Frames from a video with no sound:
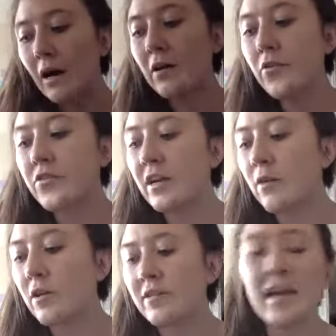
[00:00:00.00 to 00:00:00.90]
Another thing I
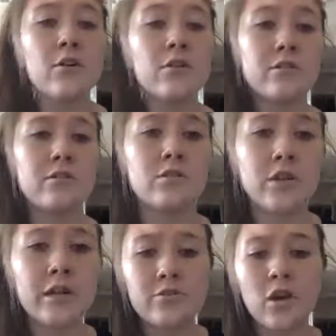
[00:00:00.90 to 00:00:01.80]
want to say, I know this is a
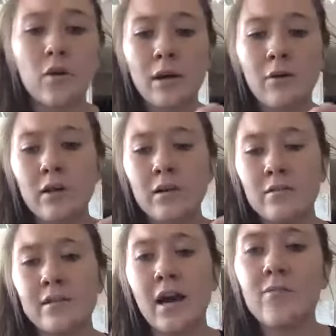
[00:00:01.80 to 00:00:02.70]
traders call, but I want to
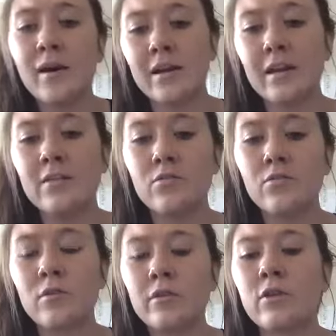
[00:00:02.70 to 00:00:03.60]
dive back
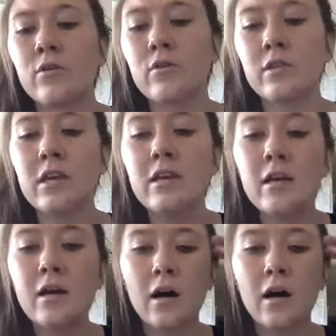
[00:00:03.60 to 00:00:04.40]
into really quickly